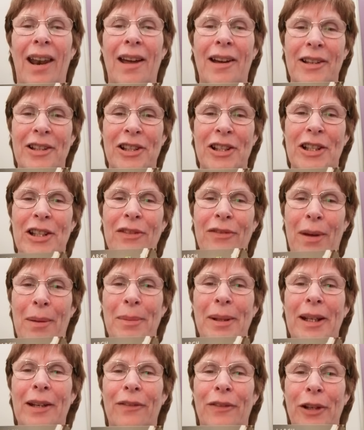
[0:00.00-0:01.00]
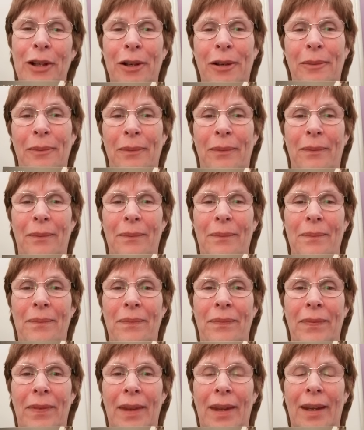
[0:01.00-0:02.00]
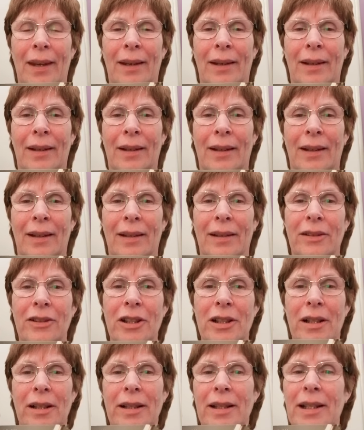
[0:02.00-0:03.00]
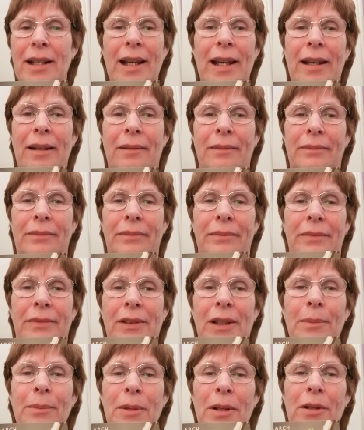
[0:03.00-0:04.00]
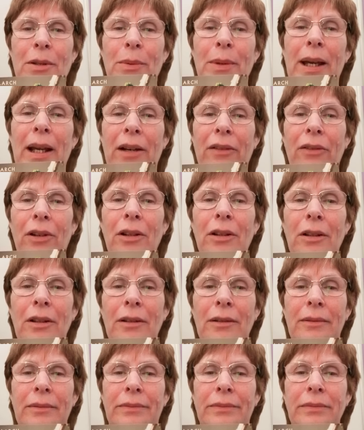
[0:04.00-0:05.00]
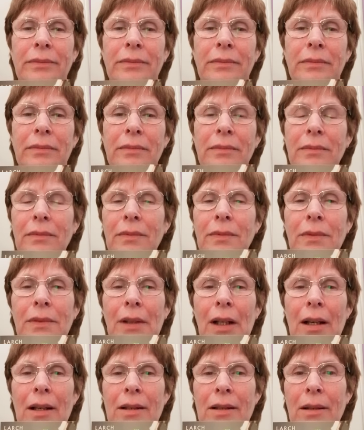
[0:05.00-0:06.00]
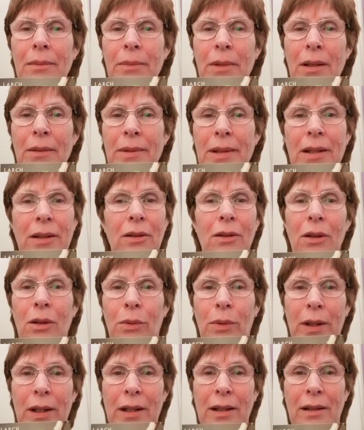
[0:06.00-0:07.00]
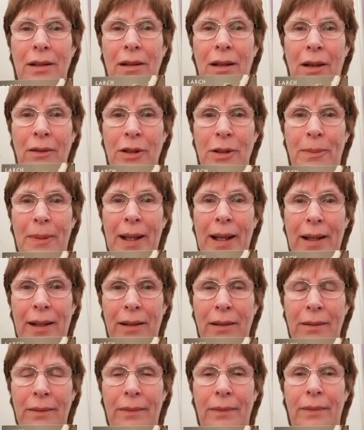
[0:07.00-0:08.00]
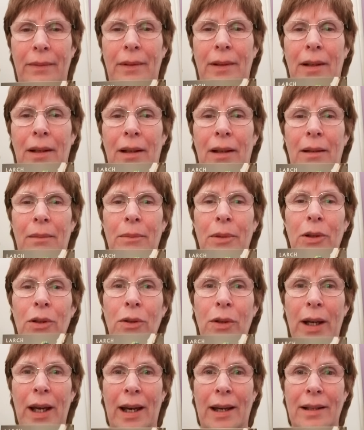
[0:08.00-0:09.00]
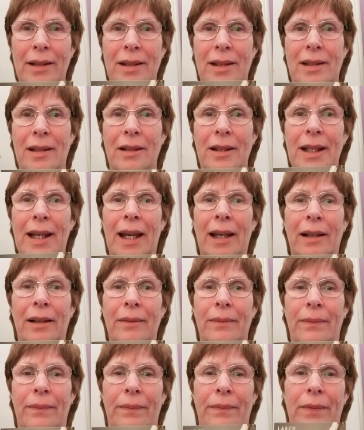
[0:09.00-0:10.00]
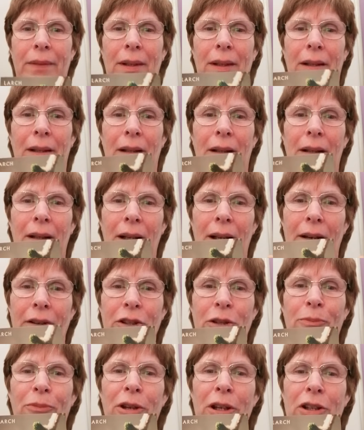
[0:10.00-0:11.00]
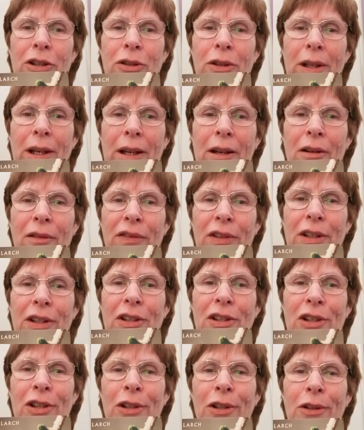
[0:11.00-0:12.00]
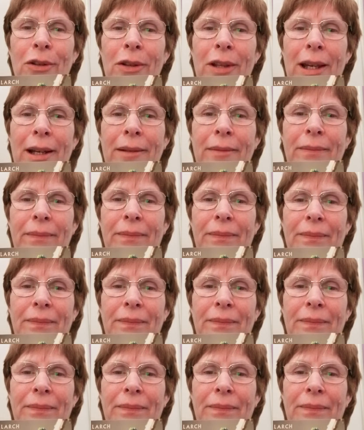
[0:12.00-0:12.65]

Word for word: larch is the memory for you. And just like today, sometimes we get it wrong. Sometimes it don't quite go to plan, but you can start again. The larch brings you that confidence to do that.